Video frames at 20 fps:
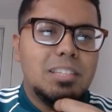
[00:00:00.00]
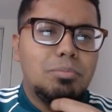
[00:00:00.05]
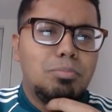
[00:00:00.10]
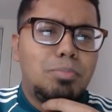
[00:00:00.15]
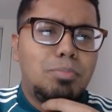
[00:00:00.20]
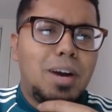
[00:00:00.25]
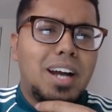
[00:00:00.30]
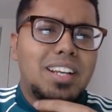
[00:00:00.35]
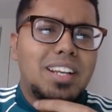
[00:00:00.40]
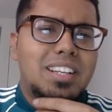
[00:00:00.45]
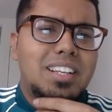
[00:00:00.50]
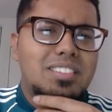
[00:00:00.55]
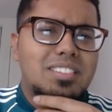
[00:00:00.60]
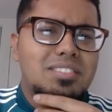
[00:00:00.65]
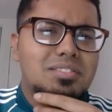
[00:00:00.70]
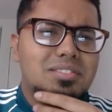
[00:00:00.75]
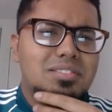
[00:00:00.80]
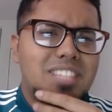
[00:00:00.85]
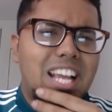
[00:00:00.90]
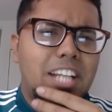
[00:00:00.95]
But,
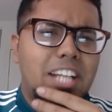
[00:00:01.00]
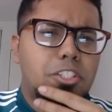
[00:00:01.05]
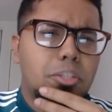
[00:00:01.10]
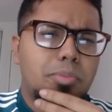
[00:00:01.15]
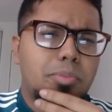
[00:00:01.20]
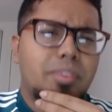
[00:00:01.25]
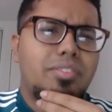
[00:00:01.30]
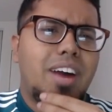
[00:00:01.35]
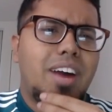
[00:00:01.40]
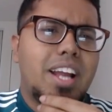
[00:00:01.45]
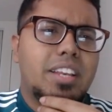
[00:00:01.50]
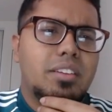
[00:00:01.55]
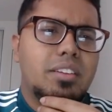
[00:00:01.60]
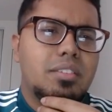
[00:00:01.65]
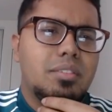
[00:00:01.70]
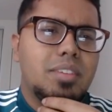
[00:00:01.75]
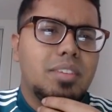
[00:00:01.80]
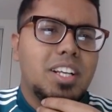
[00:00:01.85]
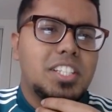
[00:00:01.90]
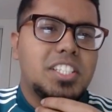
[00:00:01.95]
yeah, it should be fine.
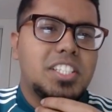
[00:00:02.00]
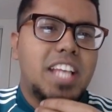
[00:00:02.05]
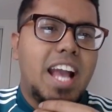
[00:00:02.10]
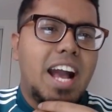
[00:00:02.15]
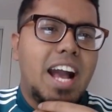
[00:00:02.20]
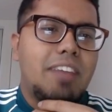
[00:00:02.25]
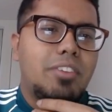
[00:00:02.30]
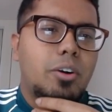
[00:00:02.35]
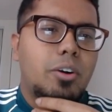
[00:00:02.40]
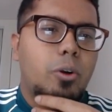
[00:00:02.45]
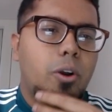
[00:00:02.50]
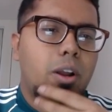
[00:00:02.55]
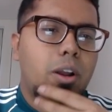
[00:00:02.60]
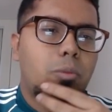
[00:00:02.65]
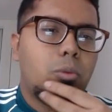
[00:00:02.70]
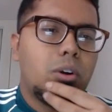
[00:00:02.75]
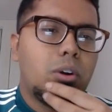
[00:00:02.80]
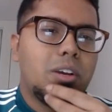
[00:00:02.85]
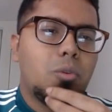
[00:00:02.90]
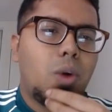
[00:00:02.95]
Because, yeah, I have a
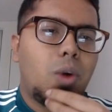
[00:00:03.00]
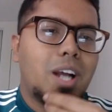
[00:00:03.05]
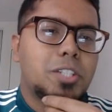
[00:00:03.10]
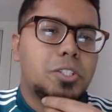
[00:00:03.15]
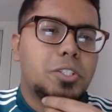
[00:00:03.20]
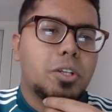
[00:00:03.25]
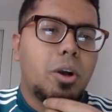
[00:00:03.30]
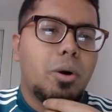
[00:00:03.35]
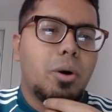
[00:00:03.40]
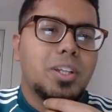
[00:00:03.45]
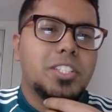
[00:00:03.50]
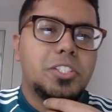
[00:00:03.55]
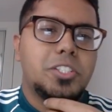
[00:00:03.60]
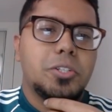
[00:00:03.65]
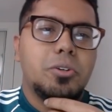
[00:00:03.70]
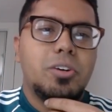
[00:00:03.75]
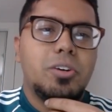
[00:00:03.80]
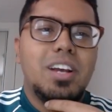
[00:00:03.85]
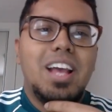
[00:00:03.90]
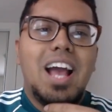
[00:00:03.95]
Rotom Wash to go
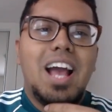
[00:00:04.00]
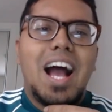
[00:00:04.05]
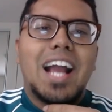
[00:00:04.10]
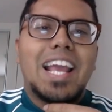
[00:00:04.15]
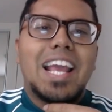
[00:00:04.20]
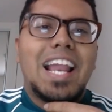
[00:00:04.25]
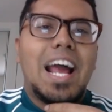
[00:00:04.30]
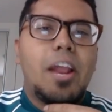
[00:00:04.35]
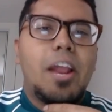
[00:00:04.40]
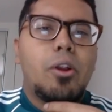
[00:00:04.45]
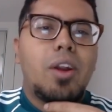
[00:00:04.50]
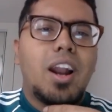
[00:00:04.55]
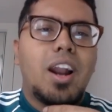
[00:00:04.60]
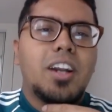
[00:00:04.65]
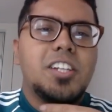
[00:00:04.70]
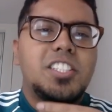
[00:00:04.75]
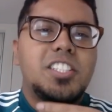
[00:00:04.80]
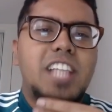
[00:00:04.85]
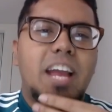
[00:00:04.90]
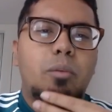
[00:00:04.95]
into. Again, I don't
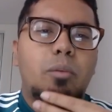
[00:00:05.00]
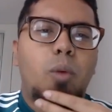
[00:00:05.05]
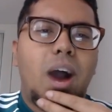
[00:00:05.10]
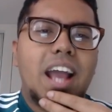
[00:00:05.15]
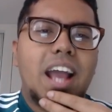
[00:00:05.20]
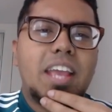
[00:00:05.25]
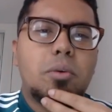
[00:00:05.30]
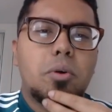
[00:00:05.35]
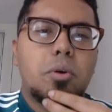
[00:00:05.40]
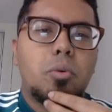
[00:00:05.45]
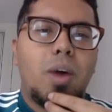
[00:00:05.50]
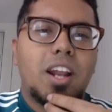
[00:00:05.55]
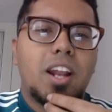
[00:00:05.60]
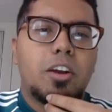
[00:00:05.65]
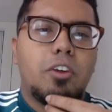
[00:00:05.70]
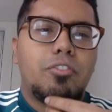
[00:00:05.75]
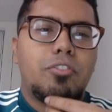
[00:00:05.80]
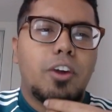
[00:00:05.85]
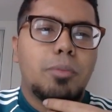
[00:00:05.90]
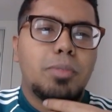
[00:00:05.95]
understand why he would want to
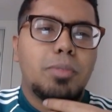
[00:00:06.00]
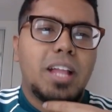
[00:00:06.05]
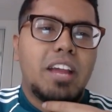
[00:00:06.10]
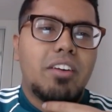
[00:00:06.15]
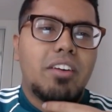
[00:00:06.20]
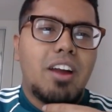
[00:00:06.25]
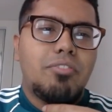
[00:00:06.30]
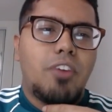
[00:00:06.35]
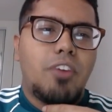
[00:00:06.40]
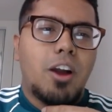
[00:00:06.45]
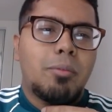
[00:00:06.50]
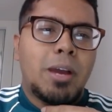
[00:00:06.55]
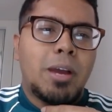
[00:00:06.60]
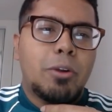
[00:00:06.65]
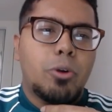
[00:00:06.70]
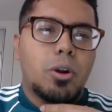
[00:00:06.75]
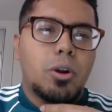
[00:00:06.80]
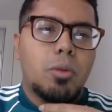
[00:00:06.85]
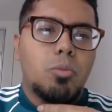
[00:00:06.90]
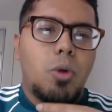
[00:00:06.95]
go for a play rough on my
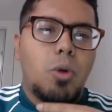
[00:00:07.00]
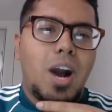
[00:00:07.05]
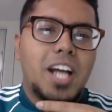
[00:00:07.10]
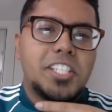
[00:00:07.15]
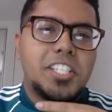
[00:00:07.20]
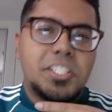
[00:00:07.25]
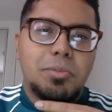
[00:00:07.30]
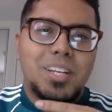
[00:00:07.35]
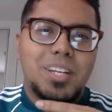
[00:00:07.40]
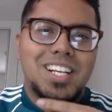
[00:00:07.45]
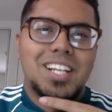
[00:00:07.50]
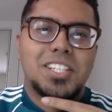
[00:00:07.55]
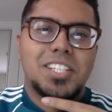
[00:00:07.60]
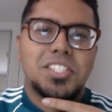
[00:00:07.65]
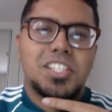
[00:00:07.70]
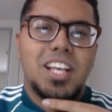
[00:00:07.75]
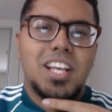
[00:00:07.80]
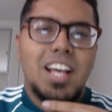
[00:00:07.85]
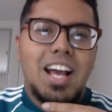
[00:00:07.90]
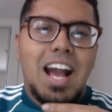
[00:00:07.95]
Rotom Wash,
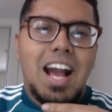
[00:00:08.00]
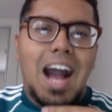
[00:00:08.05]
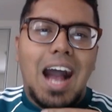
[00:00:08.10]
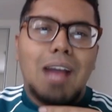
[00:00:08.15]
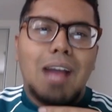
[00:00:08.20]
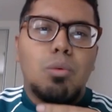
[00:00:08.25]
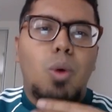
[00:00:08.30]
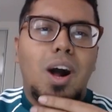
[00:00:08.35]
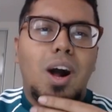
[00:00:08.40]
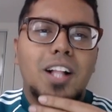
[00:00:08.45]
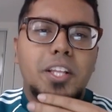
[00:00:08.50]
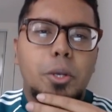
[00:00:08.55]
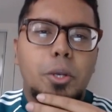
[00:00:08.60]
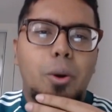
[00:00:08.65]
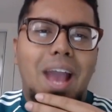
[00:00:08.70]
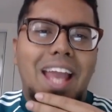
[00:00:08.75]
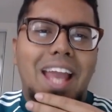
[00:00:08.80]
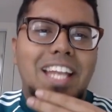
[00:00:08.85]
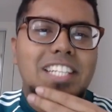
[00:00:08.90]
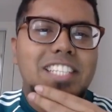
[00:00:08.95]
because I wall you
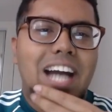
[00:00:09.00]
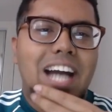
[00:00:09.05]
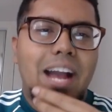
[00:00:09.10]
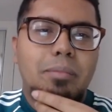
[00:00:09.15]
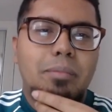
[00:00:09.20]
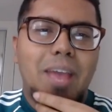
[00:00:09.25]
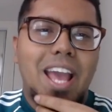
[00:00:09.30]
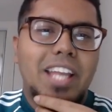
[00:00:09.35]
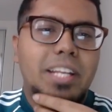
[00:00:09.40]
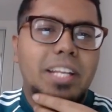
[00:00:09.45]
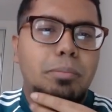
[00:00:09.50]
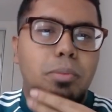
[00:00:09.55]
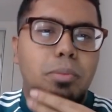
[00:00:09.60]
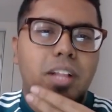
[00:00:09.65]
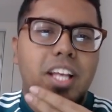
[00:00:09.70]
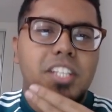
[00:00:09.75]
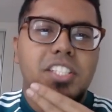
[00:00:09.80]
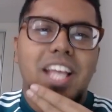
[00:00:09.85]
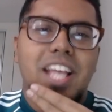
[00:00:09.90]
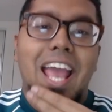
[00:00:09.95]
anytime, any
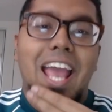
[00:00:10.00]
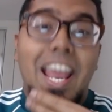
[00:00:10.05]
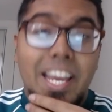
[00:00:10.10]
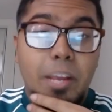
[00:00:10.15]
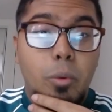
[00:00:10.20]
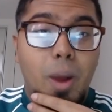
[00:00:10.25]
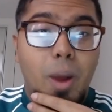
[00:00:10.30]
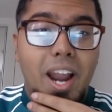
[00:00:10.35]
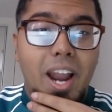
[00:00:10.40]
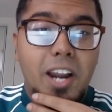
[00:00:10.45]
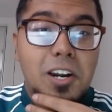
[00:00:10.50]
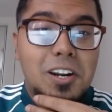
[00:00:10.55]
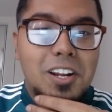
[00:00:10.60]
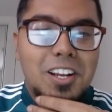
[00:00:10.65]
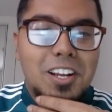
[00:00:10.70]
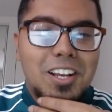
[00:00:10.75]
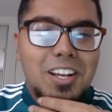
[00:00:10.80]
place, anywhere.